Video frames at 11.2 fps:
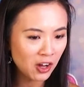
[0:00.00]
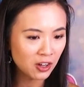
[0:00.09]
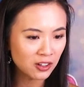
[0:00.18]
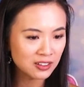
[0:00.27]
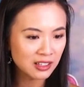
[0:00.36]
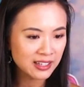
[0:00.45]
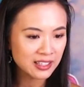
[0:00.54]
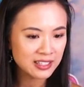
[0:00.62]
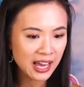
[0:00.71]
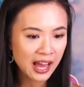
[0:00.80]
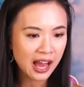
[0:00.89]
fall. Like,
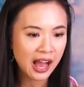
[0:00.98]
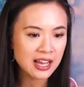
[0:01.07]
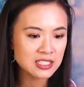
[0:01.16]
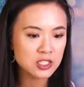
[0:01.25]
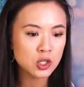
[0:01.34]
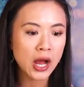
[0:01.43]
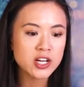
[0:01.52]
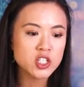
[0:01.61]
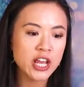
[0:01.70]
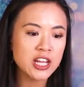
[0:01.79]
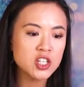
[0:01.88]
yeah, I still, I
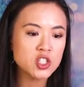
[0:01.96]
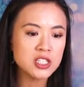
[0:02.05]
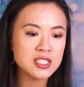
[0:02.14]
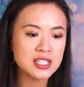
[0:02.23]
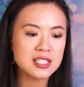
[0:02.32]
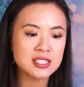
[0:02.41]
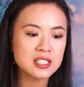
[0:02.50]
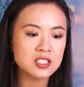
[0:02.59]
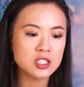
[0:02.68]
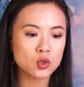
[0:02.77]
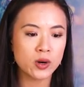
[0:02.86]
changed the
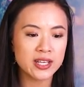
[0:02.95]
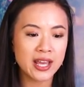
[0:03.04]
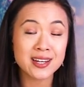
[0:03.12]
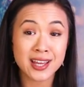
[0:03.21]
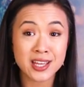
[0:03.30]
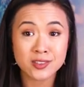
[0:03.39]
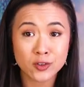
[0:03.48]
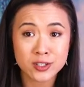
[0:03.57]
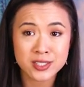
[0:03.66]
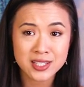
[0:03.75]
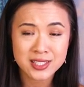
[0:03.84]
seasons to 28 days for
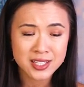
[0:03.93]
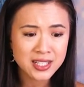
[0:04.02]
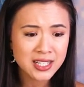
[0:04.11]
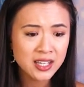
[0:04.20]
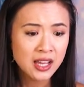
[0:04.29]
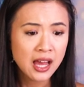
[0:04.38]
a season.